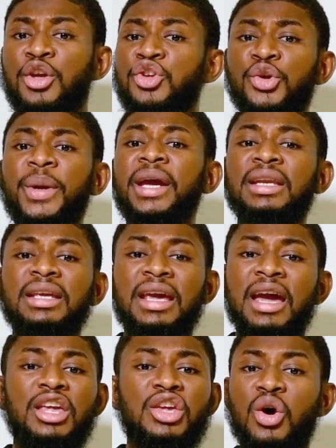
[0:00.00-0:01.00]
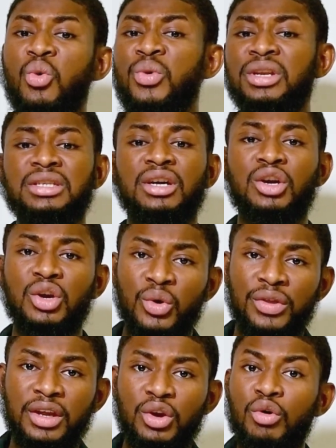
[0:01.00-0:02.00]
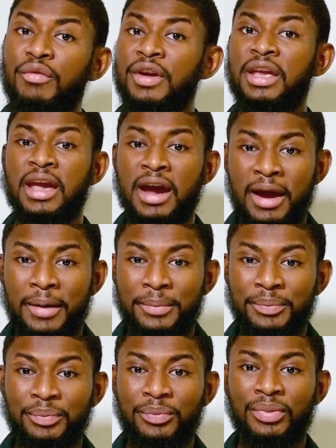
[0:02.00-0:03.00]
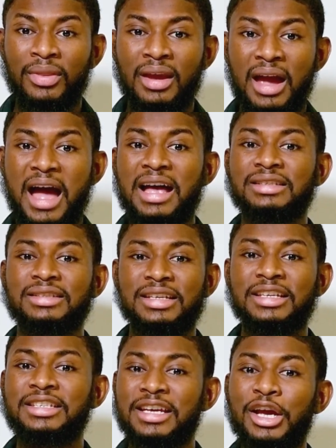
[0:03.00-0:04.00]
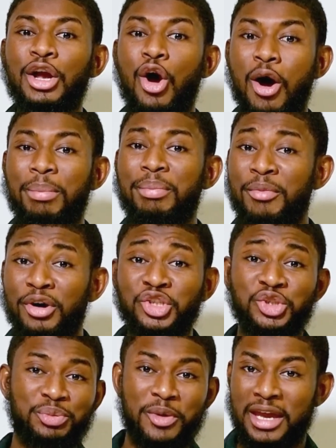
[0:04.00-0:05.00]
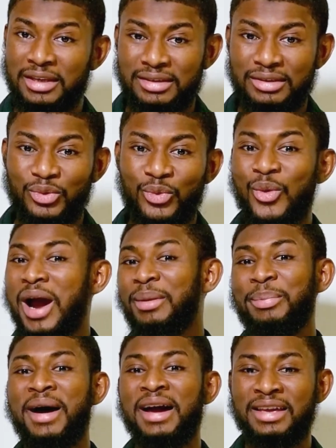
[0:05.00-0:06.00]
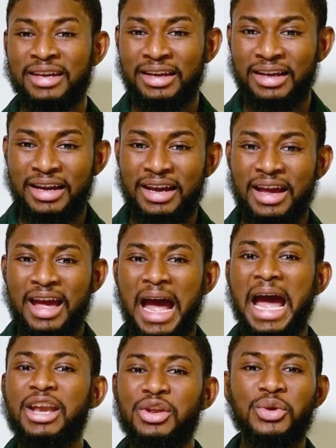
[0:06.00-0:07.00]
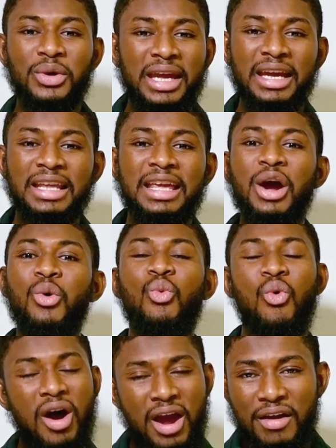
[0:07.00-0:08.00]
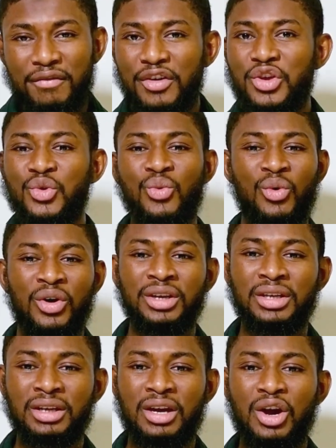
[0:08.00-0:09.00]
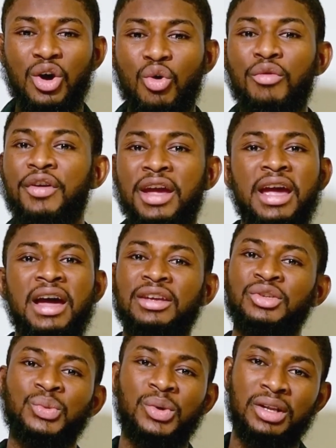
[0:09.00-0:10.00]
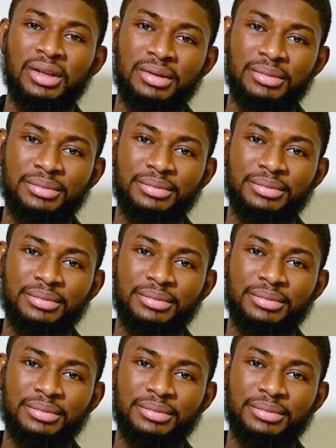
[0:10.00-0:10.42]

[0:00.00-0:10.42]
You can get your winter clothing over here as they take up much space while packing and you can get whatever you want over here as well.